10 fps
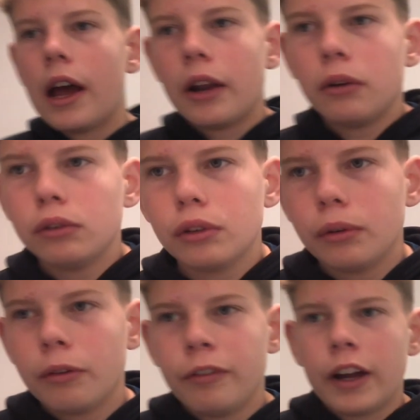and
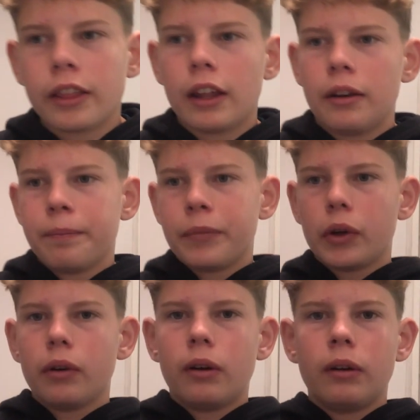also the fact that
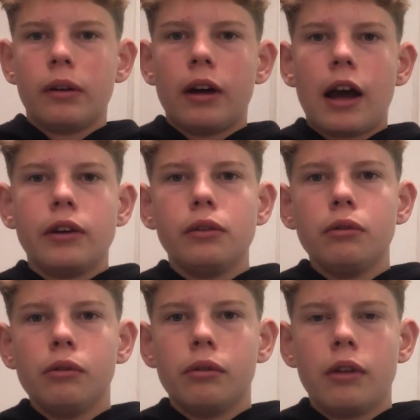I
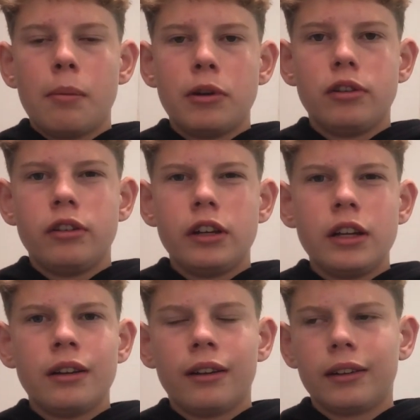do a
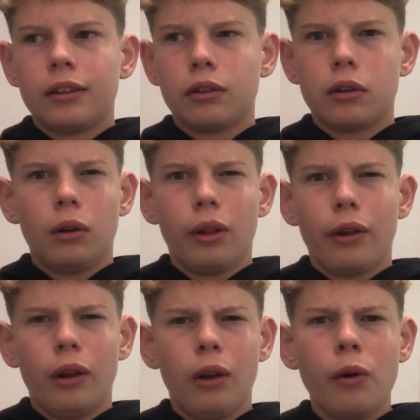machine that's
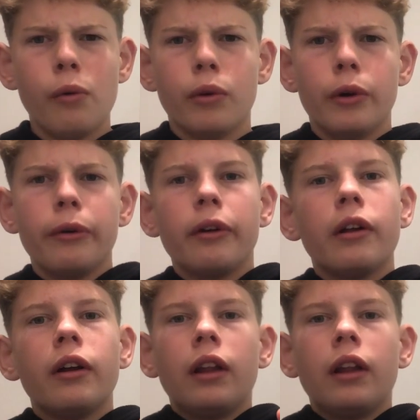called low row.